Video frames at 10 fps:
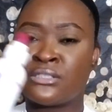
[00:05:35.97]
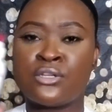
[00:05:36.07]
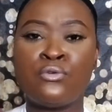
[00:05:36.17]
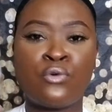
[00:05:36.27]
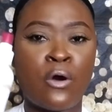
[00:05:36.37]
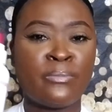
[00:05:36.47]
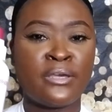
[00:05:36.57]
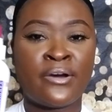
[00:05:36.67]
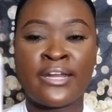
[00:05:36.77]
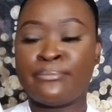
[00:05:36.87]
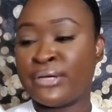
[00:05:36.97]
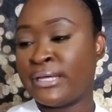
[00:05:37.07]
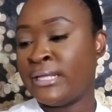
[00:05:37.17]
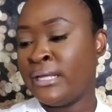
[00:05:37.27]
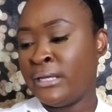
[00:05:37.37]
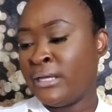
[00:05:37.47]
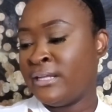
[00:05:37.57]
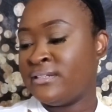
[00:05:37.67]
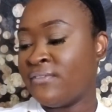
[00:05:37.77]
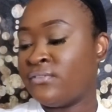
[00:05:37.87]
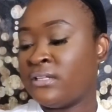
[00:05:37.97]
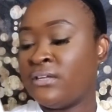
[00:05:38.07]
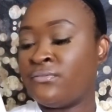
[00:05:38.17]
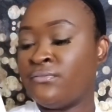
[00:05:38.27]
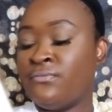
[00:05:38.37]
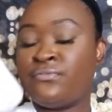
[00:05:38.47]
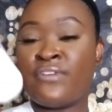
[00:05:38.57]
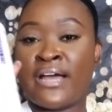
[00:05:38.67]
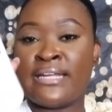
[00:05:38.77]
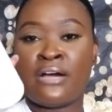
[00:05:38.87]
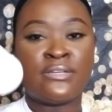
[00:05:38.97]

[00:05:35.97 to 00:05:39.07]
Don't quote me on it, but definitely find out.